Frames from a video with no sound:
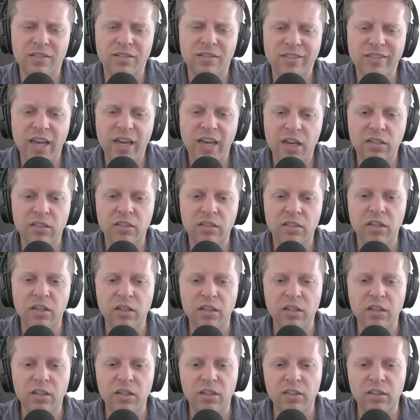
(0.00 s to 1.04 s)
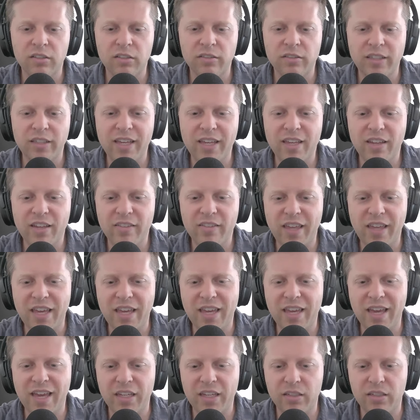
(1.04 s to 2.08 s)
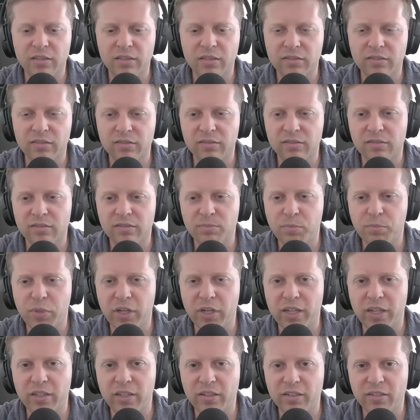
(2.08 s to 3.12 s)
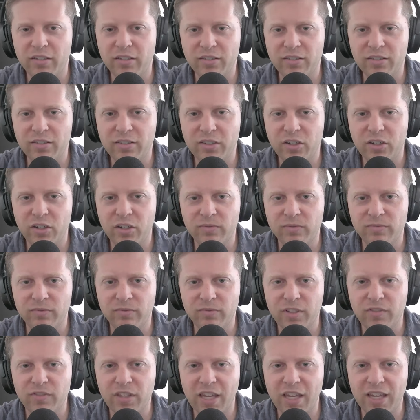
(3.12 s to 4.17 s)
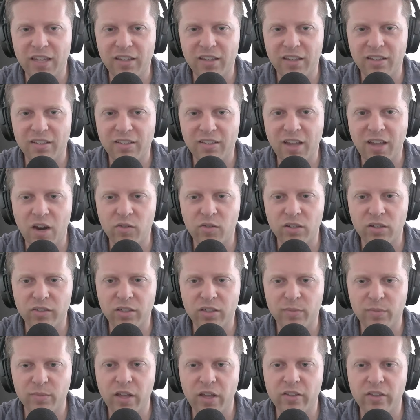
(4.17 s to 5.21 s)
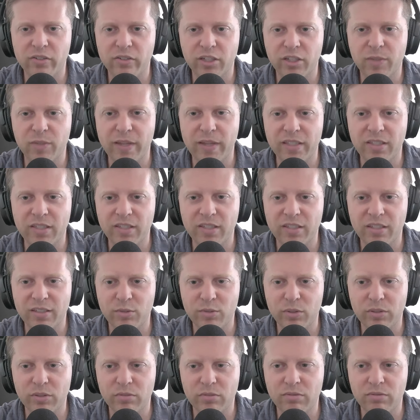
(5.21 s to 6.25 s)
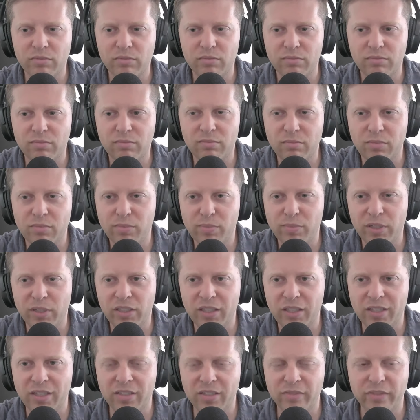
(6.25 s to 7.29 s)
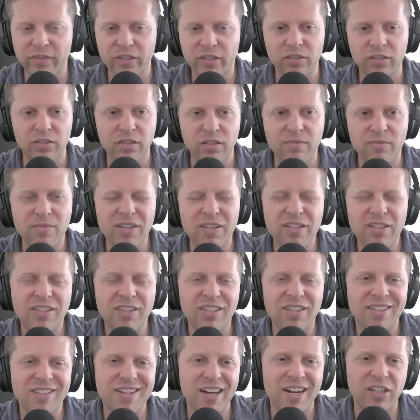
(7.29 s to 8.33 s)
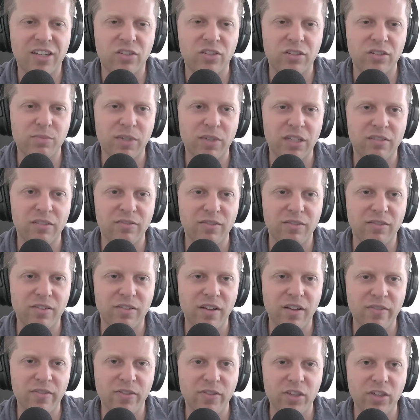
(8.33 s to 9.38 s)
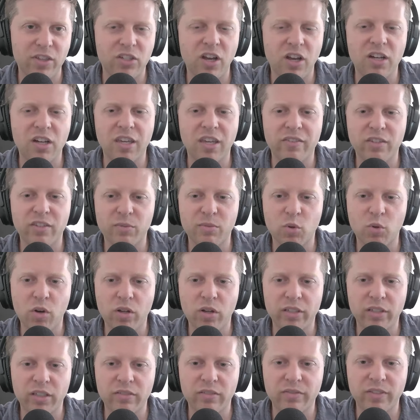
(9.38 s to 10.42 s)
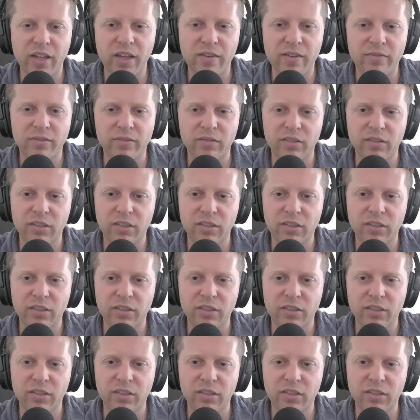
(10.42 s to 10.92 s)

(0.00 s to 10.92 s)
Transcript: Yeah, they can. But, you know, if they got rid of some other expenses, it would be less of a... It's not a concern. I mean, the dog gives them quality of life